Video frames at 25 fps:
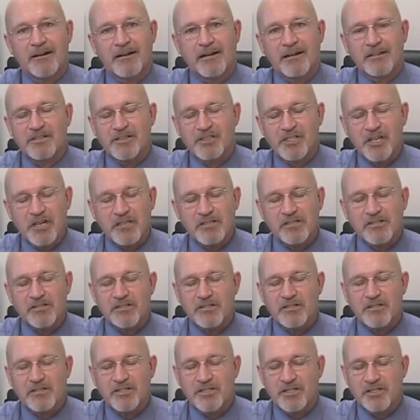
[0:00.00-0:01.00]

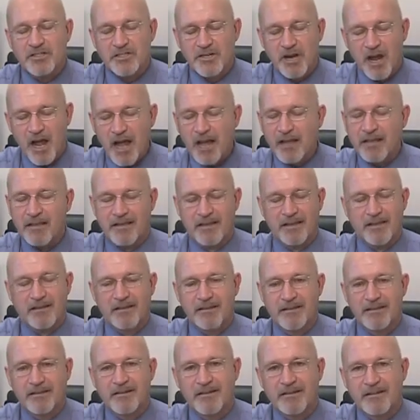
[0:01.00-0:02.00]
Just shocking
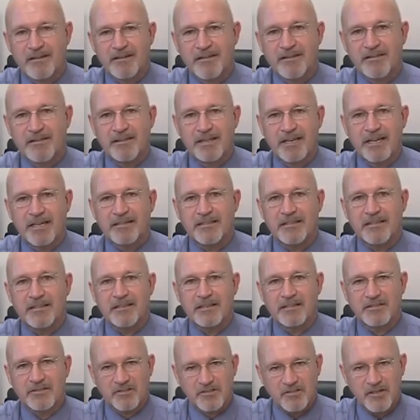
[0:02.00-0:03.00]
that
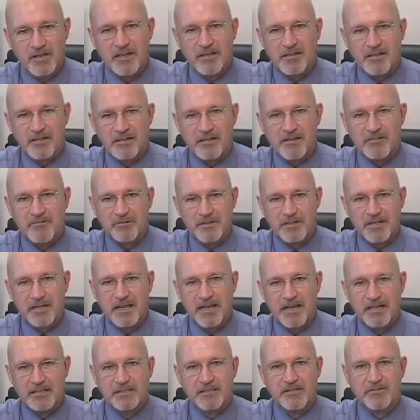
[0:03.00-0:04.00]
a seller would
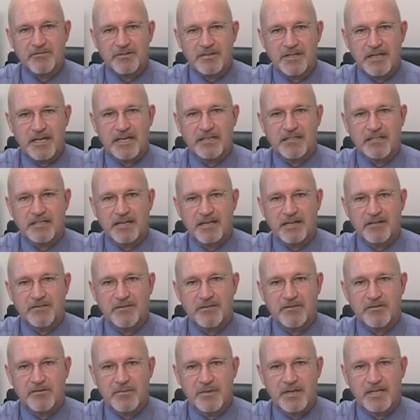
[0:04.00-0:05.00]
ask for that kind of
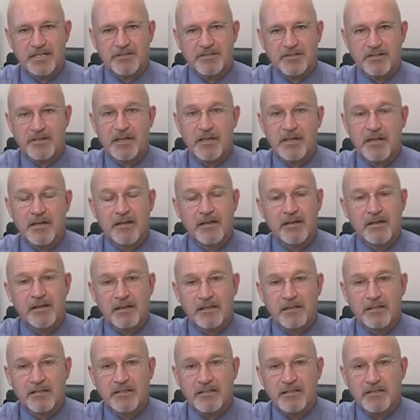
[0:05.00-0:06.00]
information.
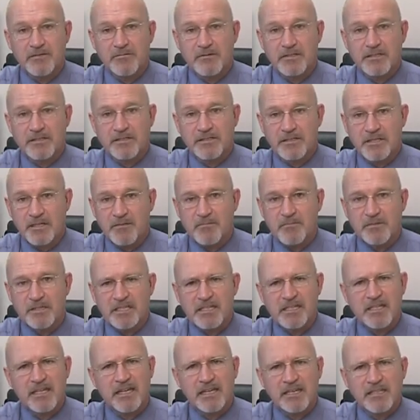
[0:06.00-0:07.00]
And this was some
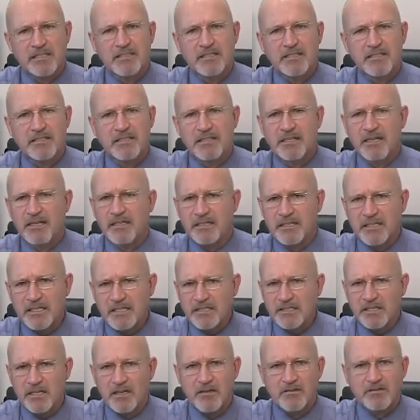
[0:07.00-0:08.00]
little entity on the
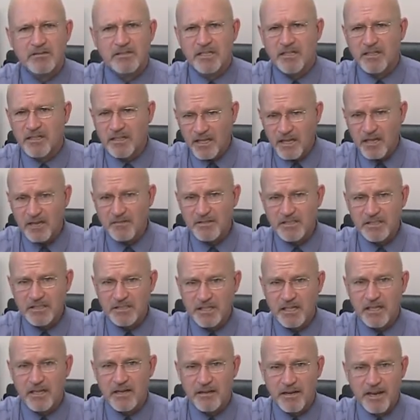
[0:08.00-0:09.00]
East Coast that none of us
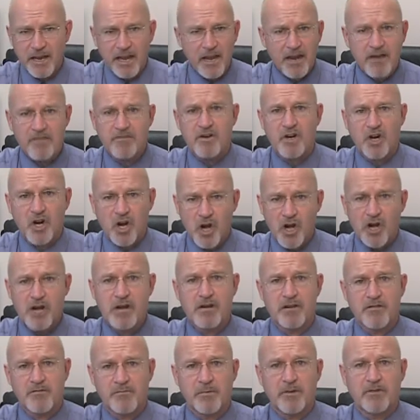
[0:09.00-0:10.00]
had ever heard
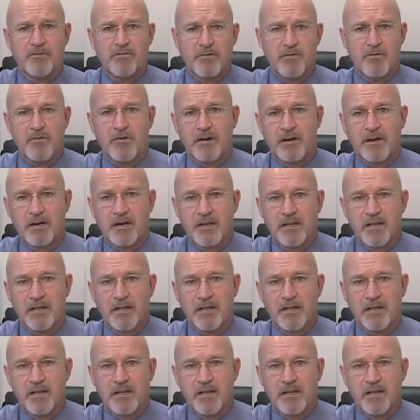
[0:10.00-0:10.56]
of before.